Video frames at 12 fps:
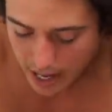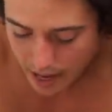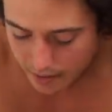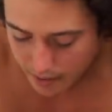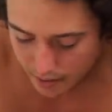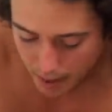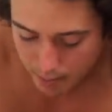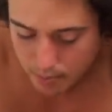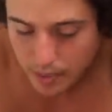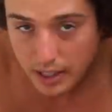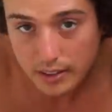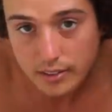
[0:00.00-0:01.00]
every
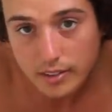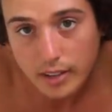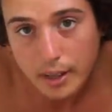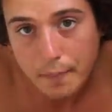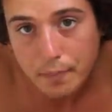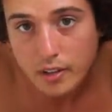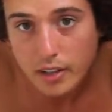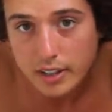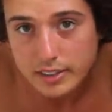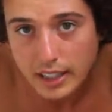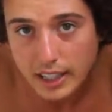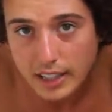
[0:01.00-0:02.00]
rep is
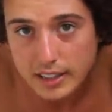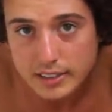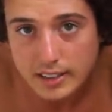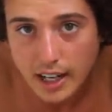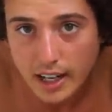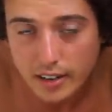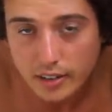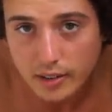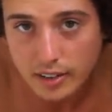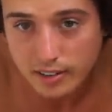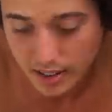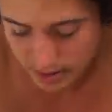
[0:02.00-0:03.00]
30 seconds and
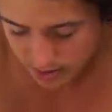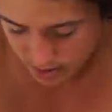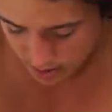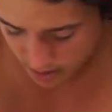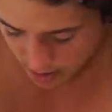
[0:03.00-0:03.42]
3 sets.